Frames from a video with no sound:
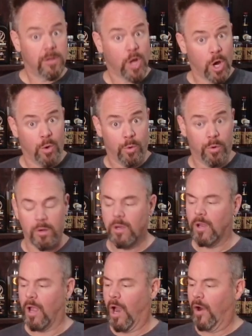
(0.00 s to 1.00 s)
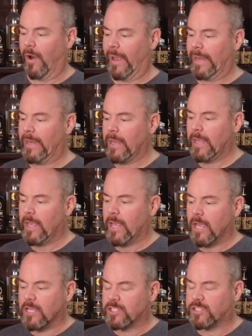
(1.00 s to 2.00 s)
coat. All right.
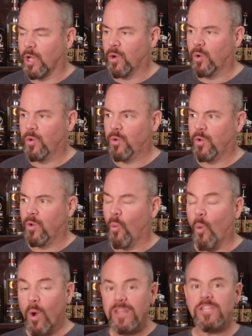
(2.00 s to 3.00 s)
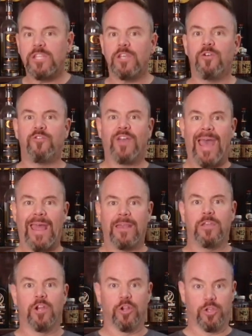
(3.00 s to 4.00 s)
So once you've
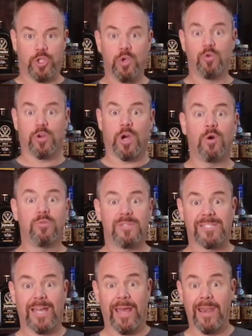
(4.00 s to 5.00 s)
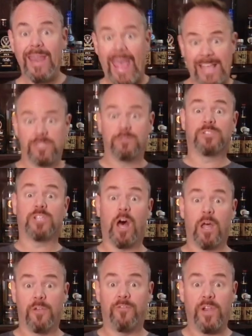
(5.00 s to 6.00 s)
gotten your two coats on, as you
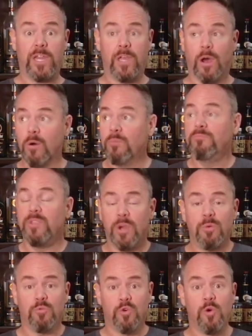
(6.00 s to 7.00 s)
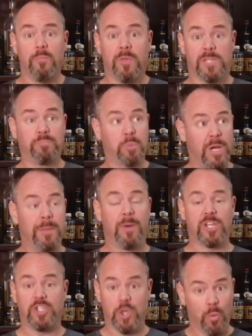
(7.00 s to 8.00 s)
saw in the video, your
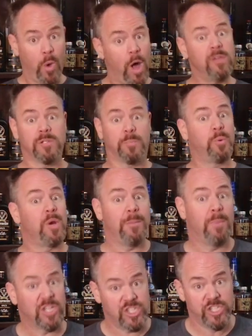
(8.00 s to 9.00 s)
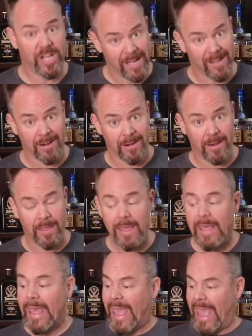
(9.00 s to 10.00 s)
walls are pretty much done.
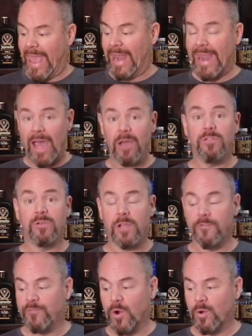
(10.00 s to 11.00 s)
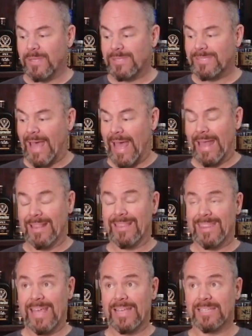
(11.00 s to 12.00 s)
And now you can focus on
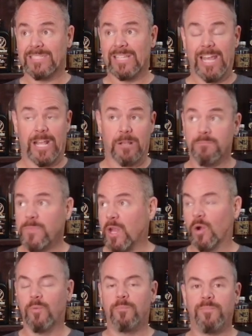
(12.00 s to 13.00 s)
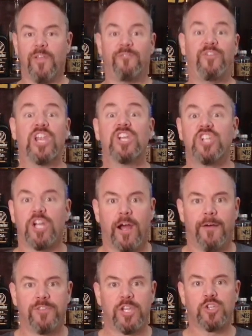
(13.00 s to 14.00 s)
things like, finishing
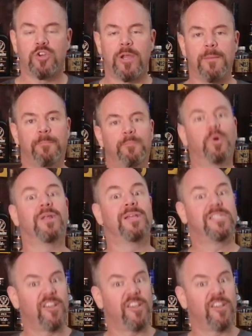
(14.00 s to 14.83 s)
off the trim, putting